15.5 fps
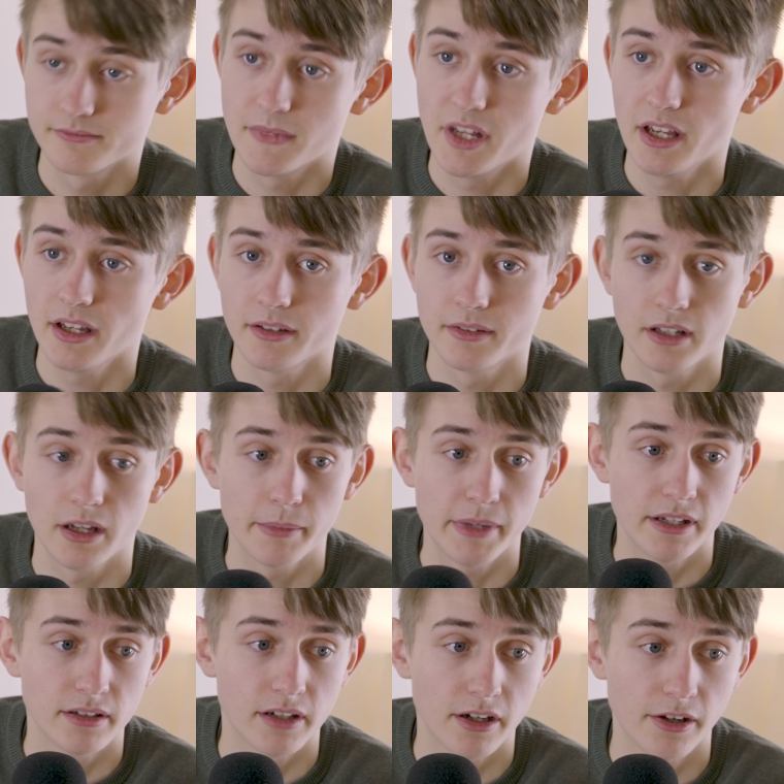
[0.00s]
Yeah, I
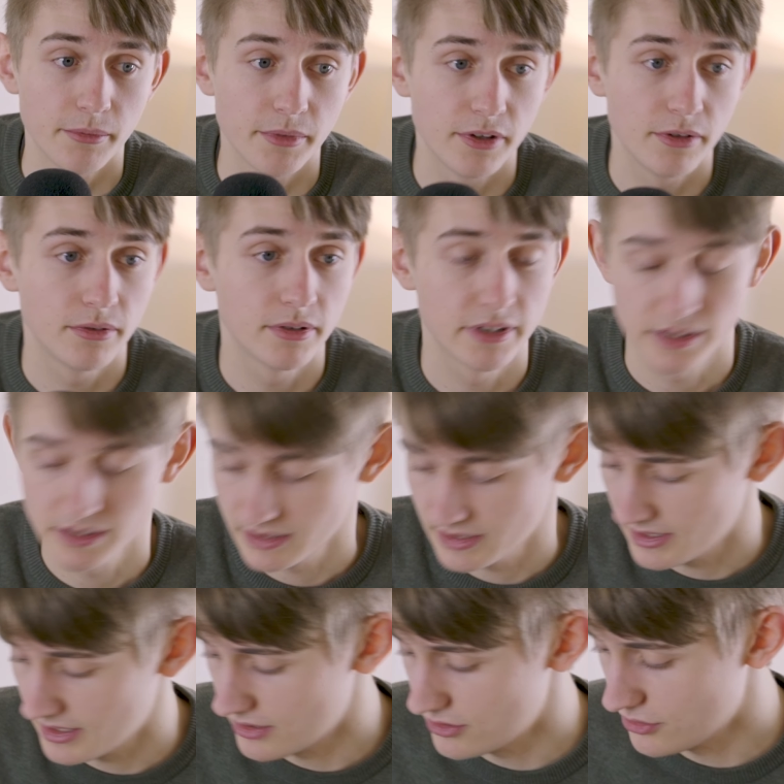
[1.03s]
mean, I hope you
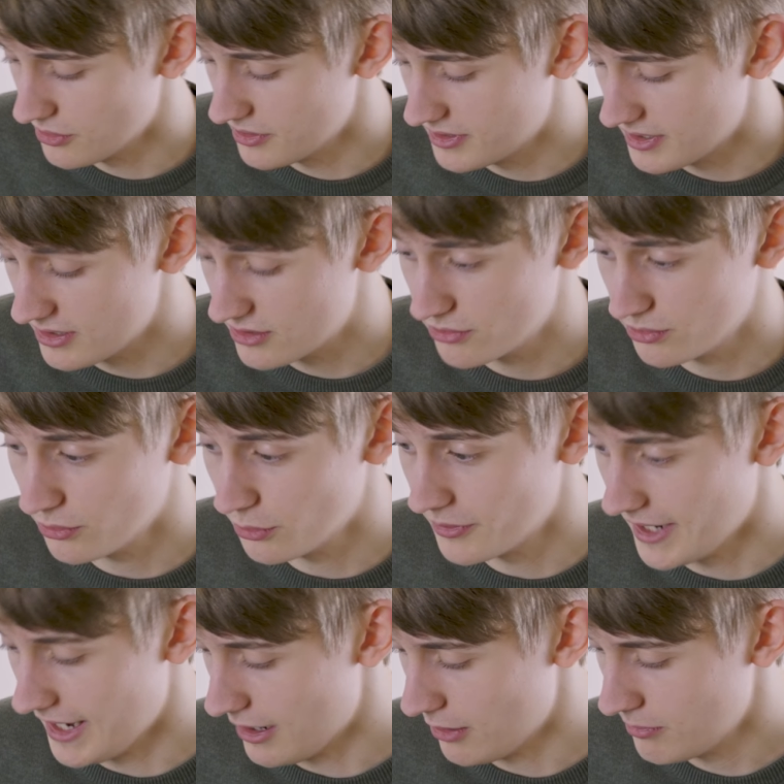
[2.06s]
enjoyed this,
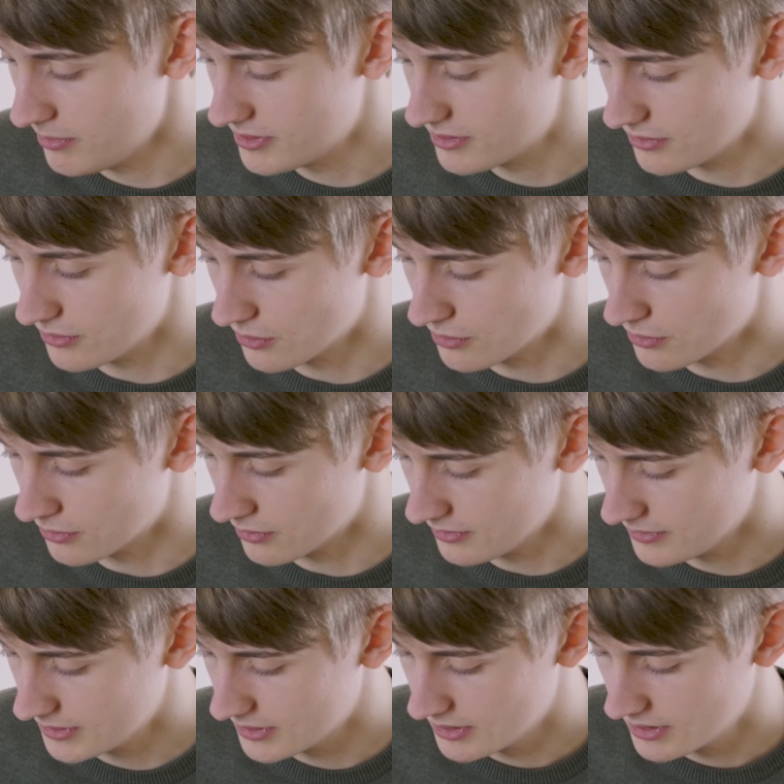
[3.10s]
or it helped, or
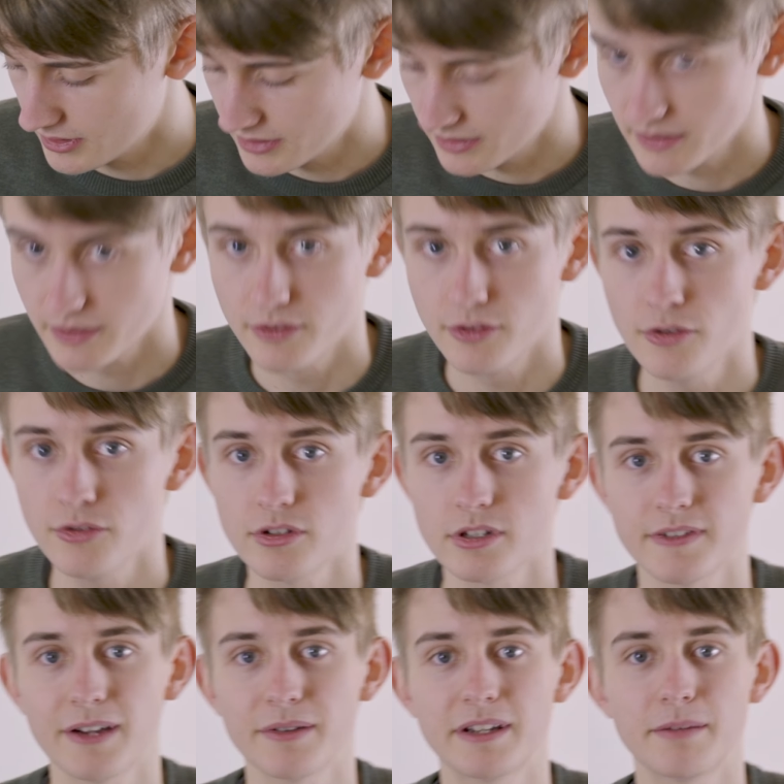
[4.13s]
you
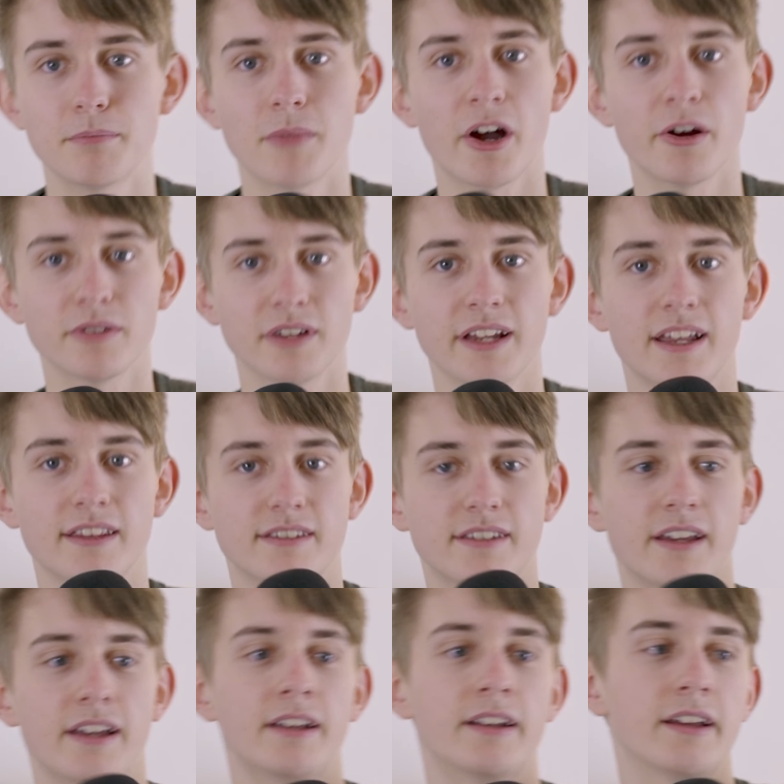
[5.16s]
just found it mildly
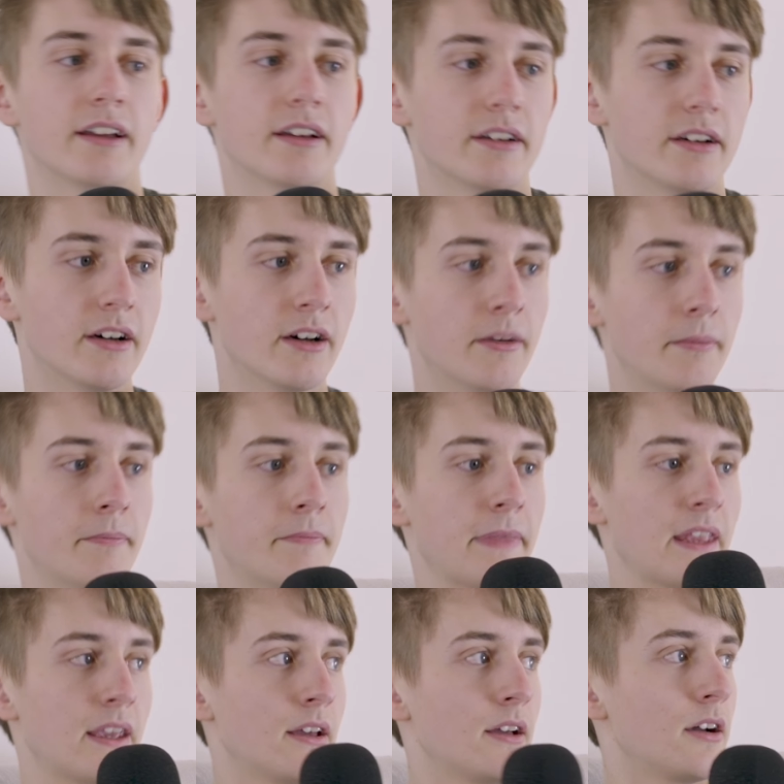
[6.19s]
entertaining.
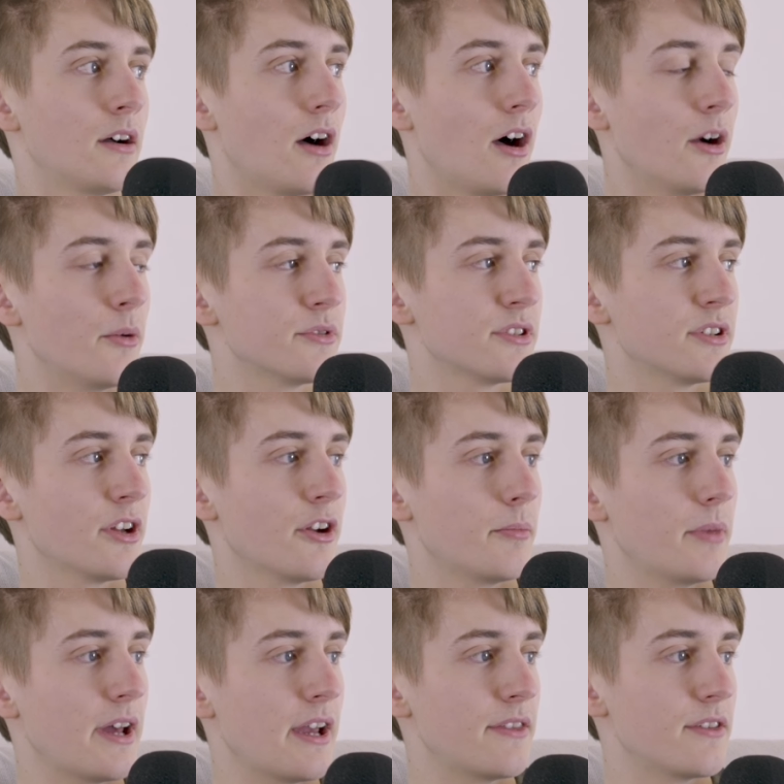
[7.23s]
I was going to go
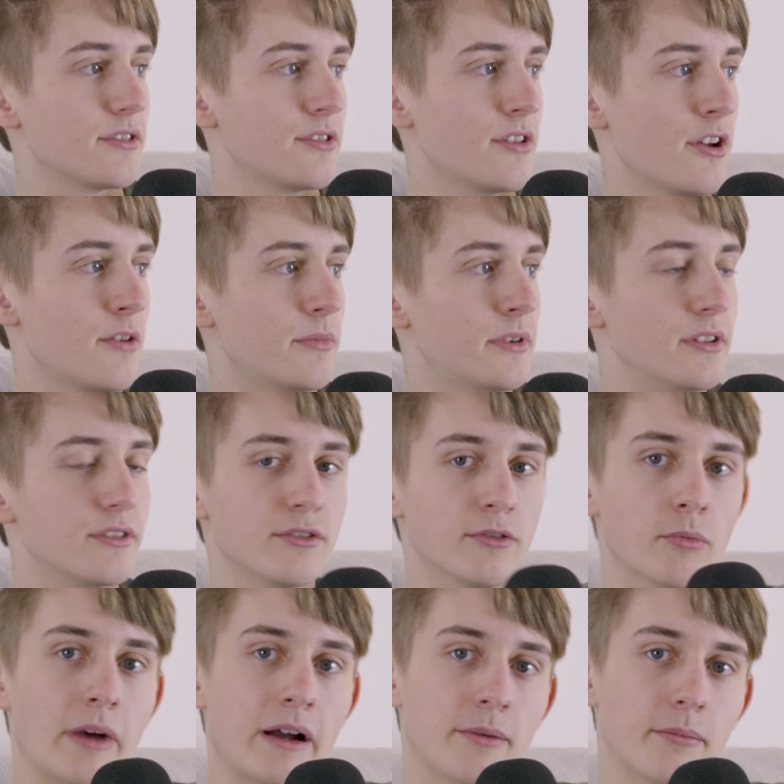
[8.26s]
play in the snow, but it's
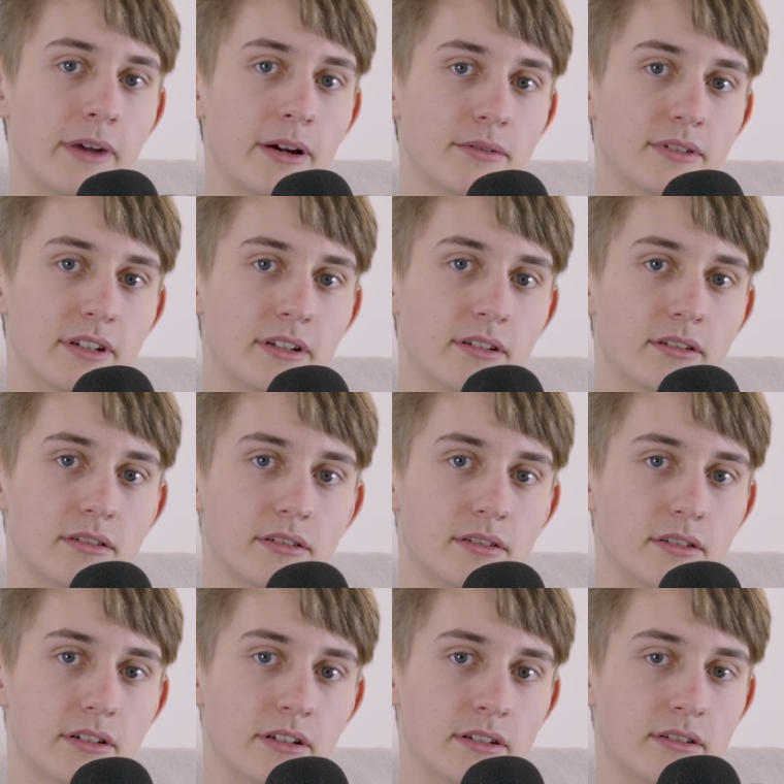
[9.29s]
all melted,
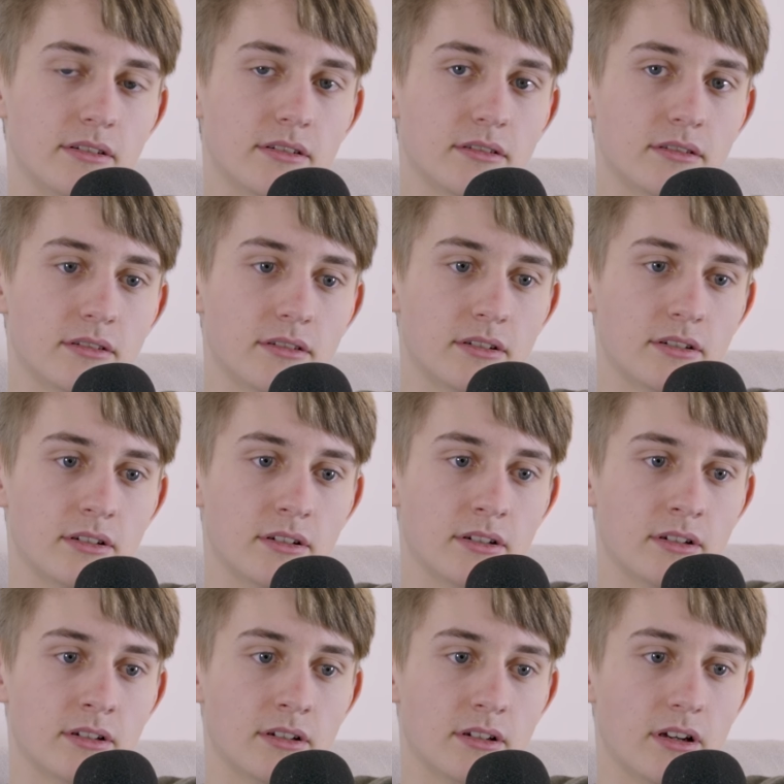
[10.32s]
and
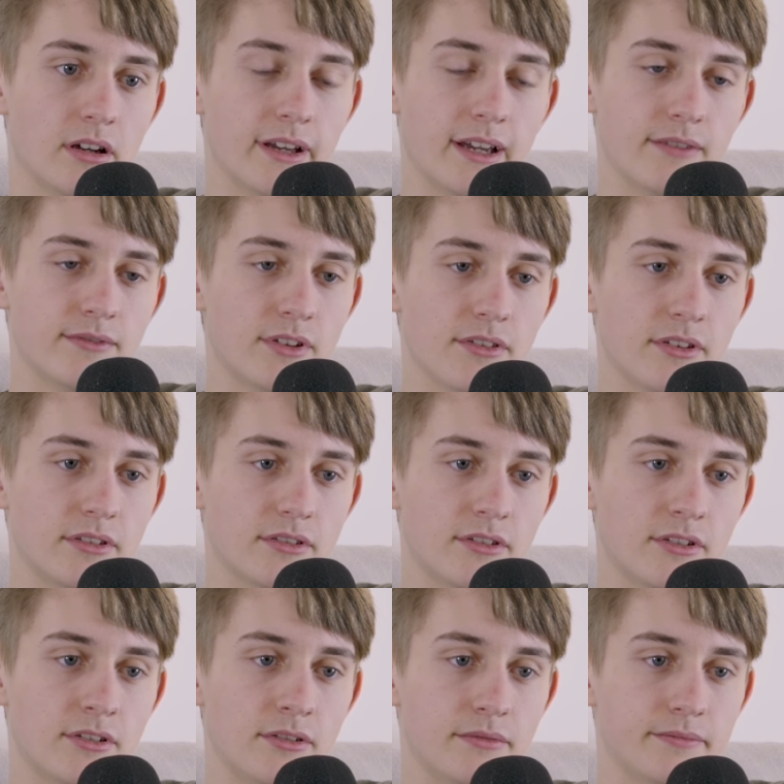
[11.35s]
I have nothing to
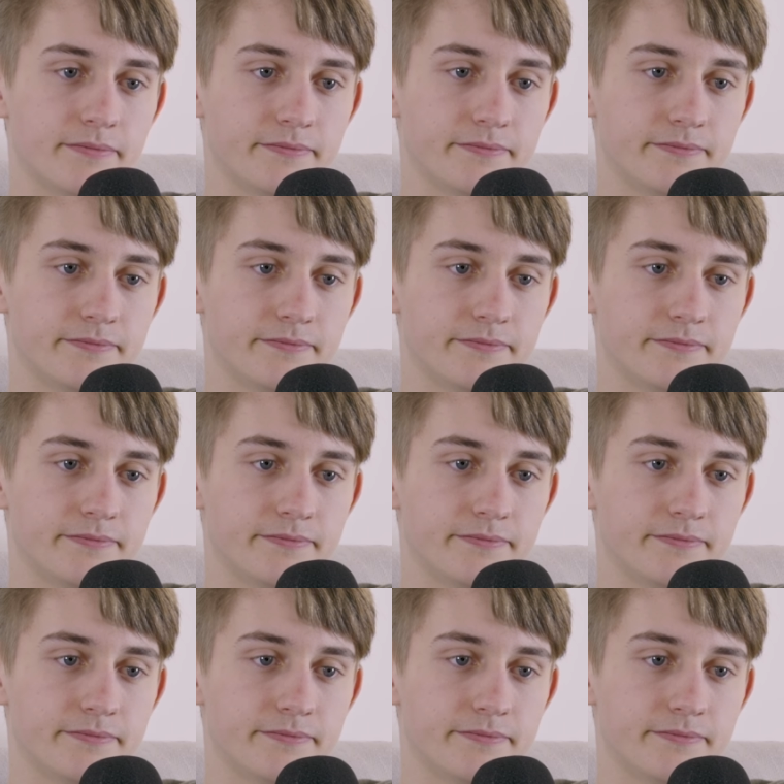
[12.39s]
do.